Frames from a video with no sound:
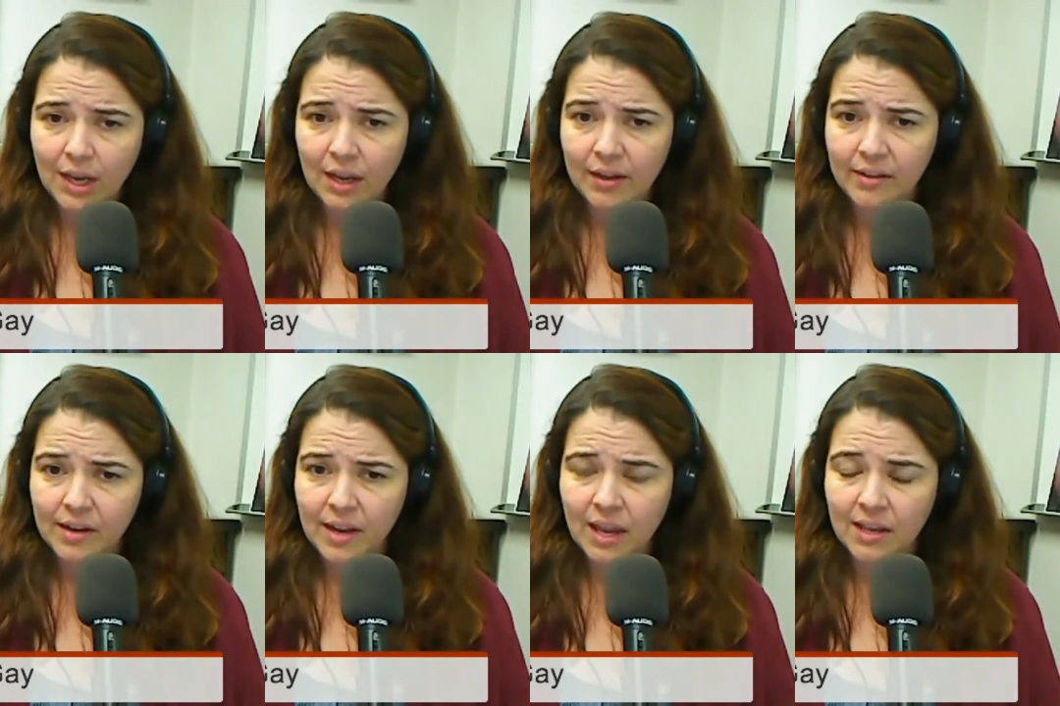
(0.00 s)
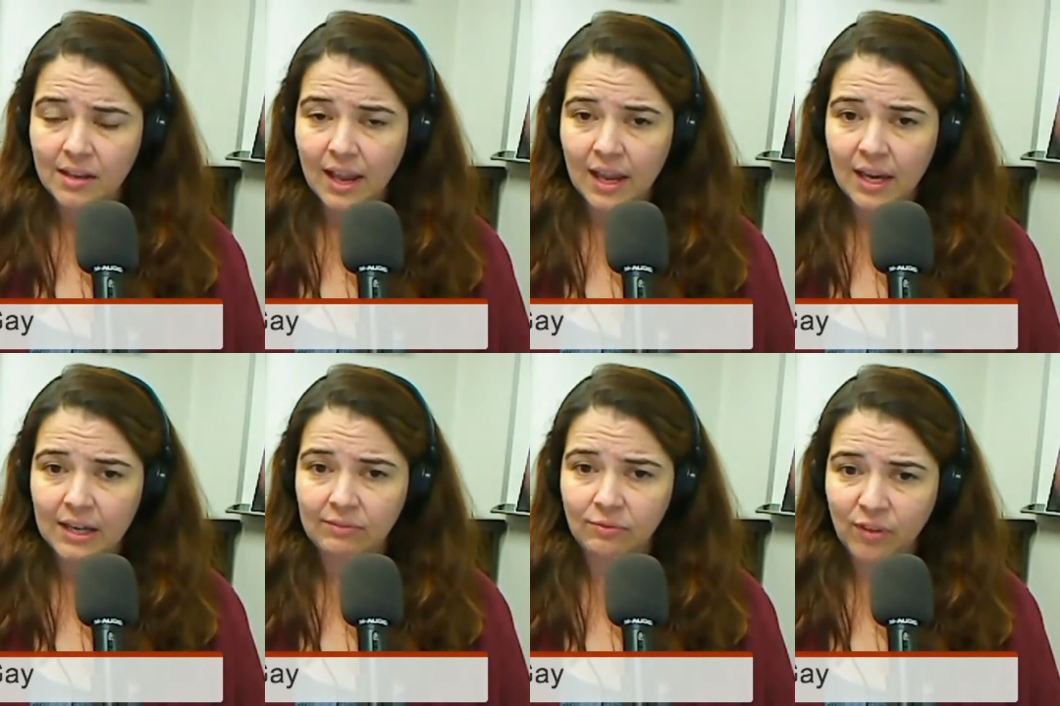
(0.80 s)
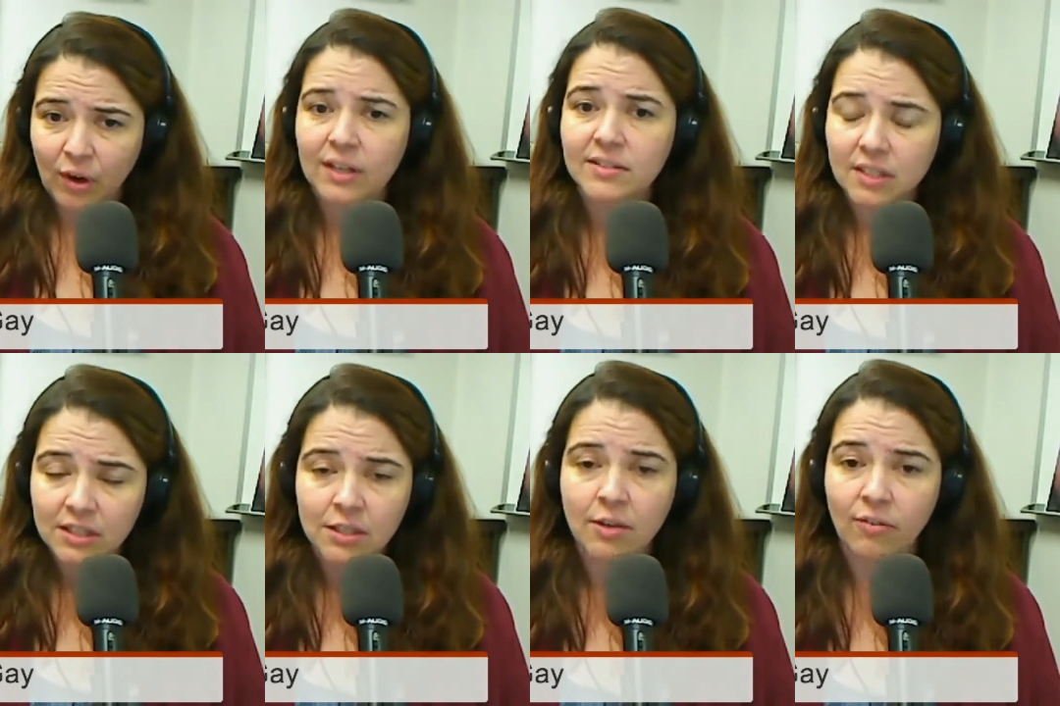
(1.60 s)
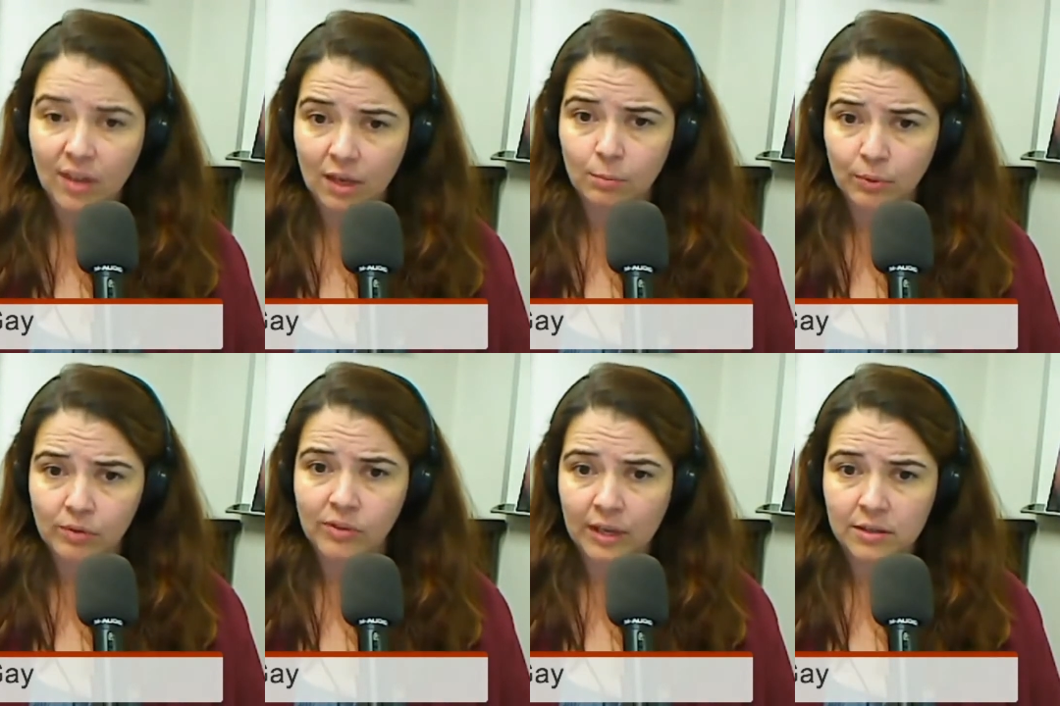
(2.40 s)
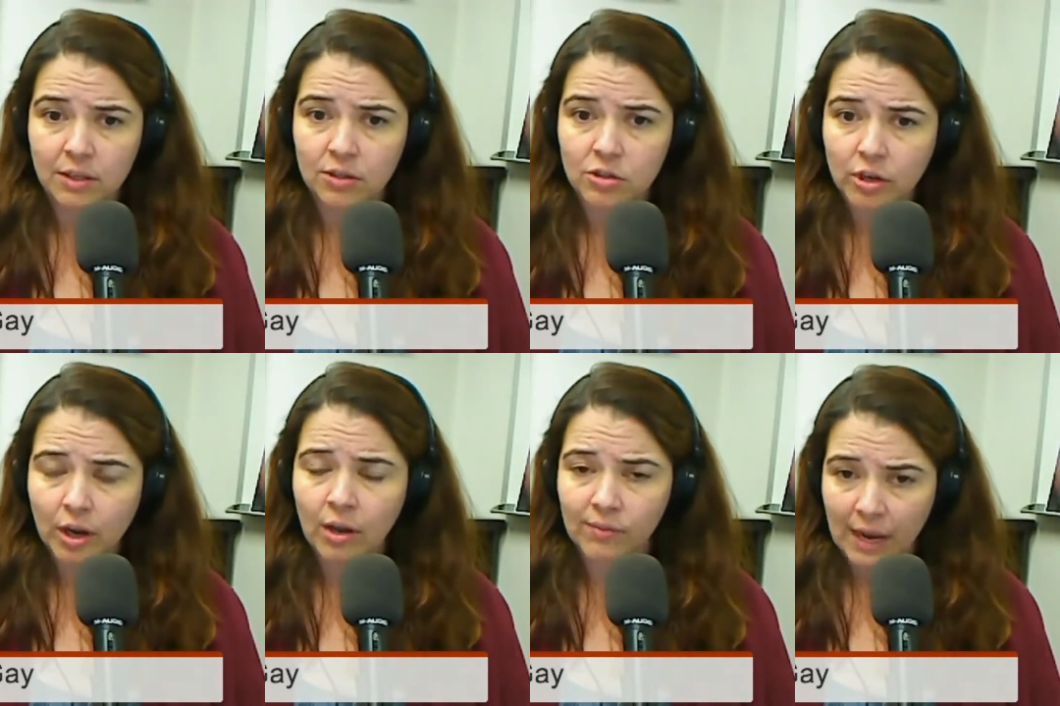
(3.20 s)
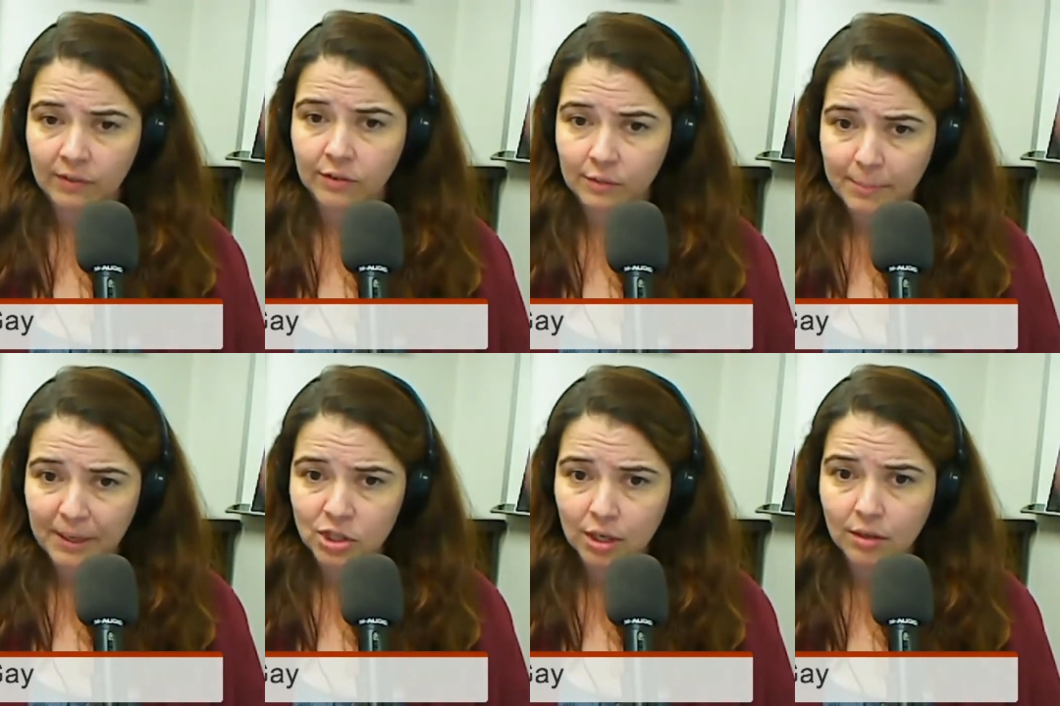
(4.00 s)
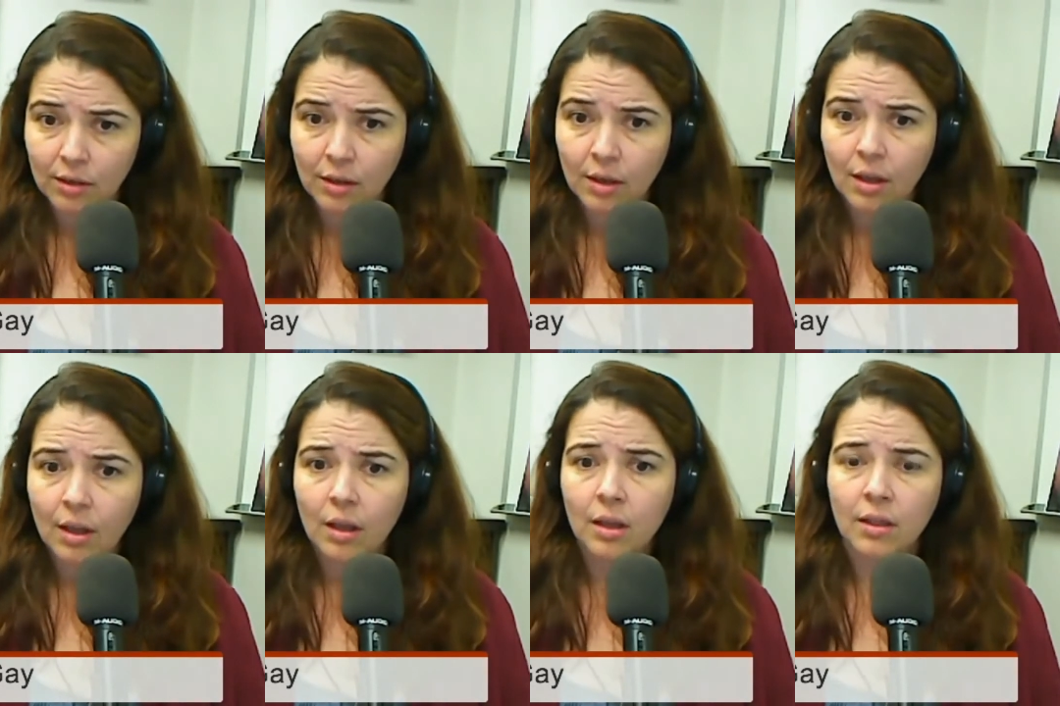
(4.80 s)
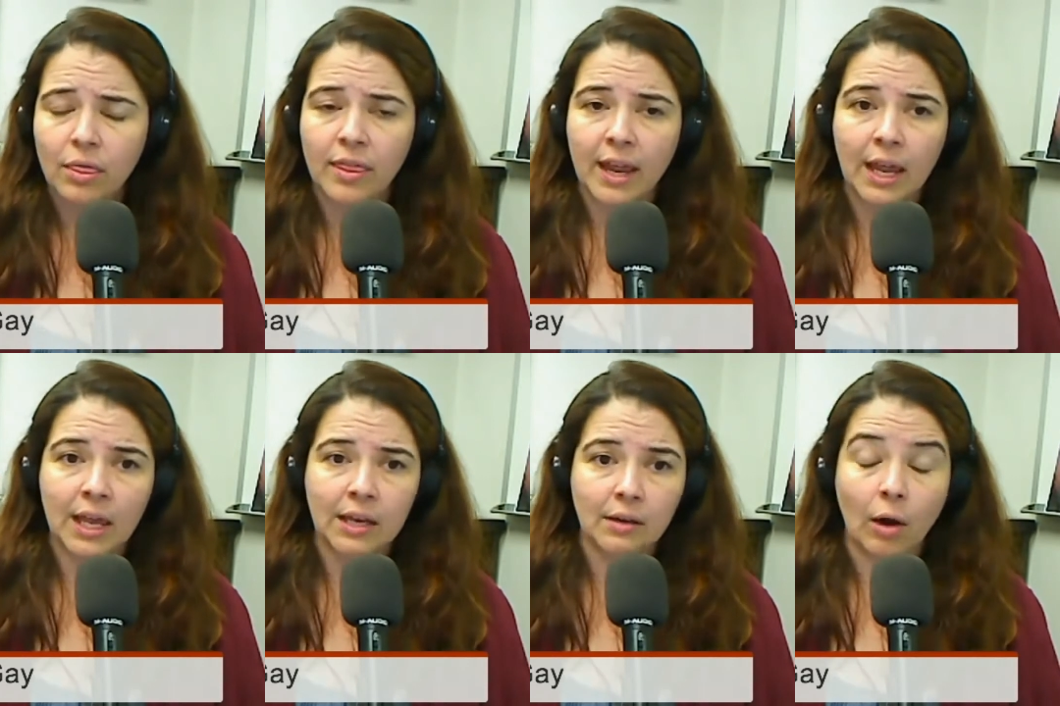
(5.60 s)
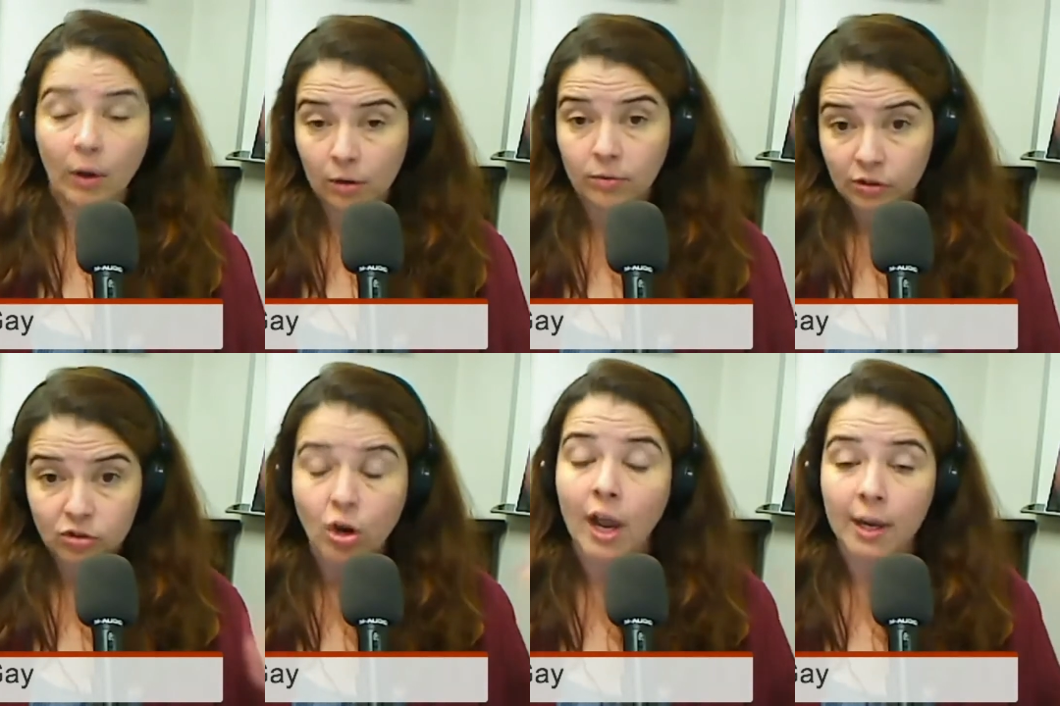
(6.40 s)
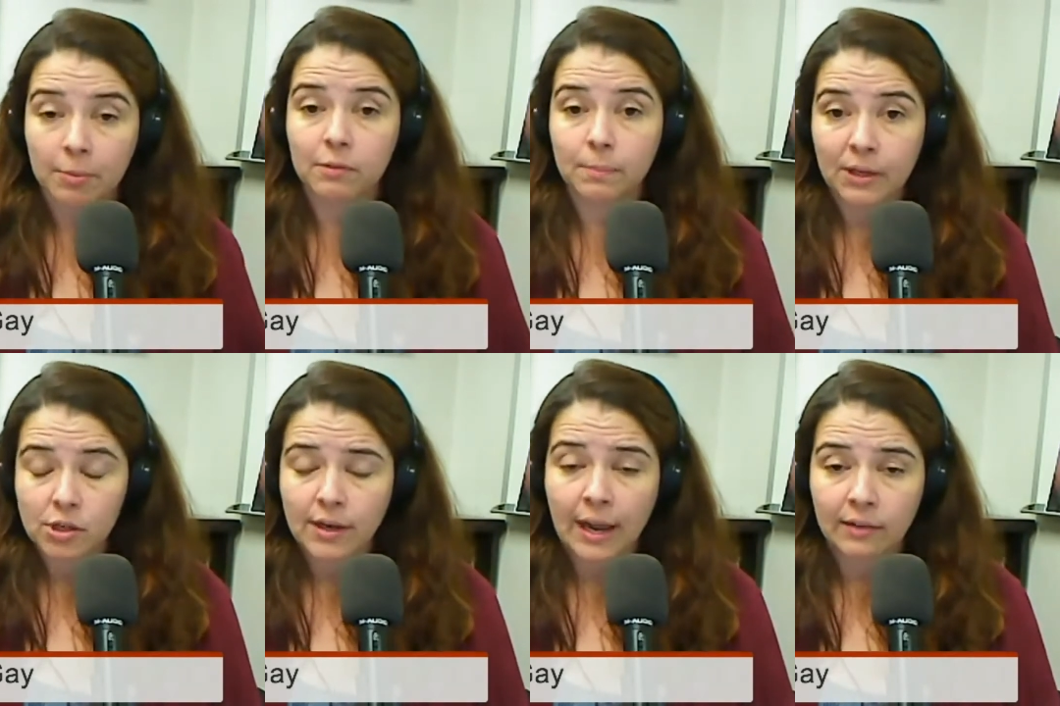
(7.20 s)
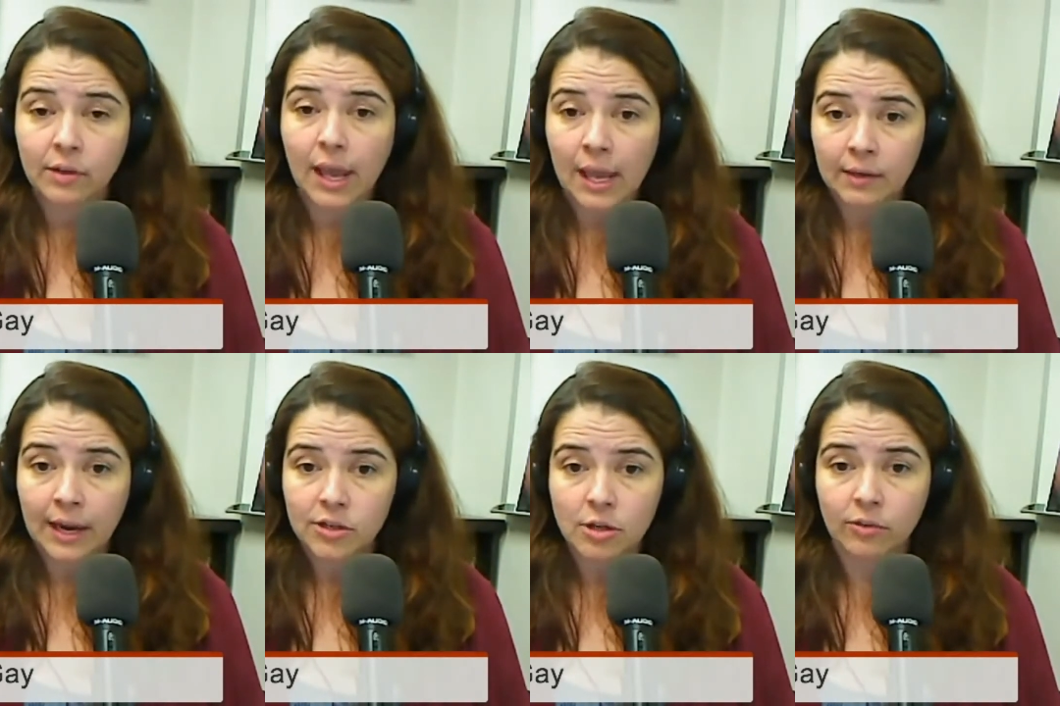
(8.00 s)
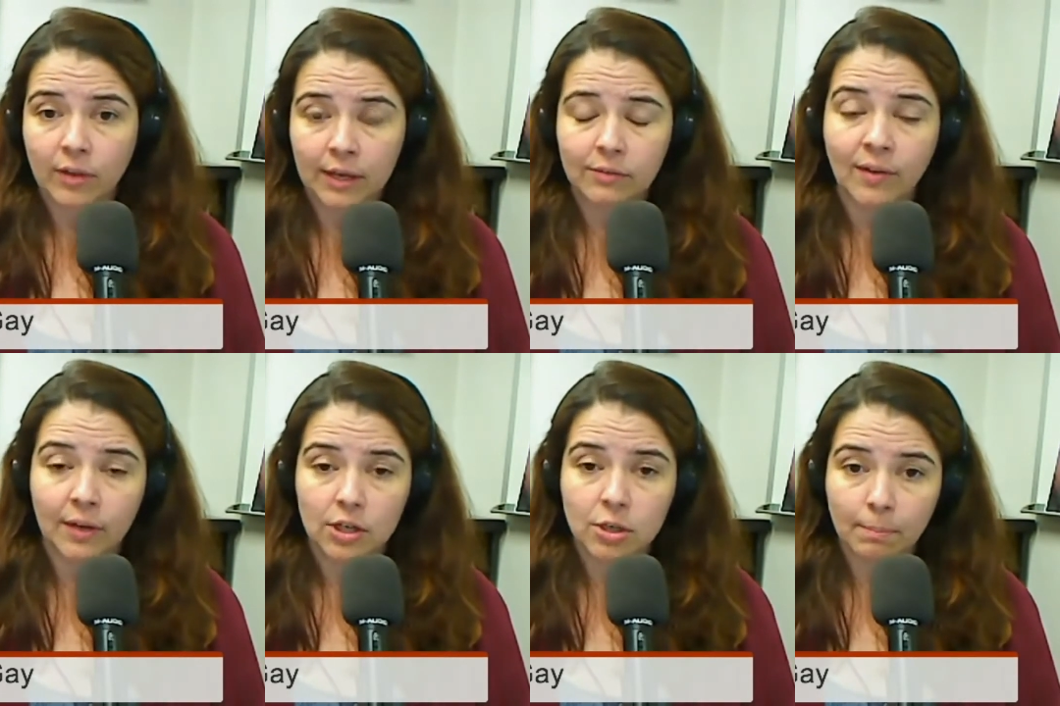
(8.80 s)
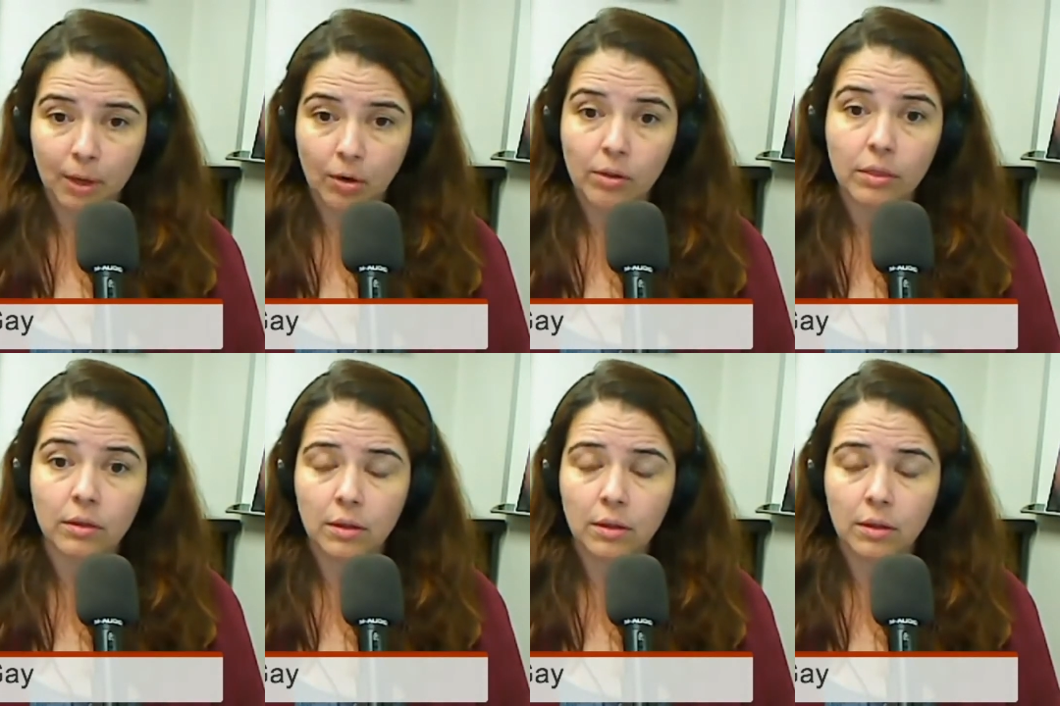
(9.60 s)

uh, a, a very significant percentage of NASA's budget than or astronomy's budget, NASA and National Science Foundation both,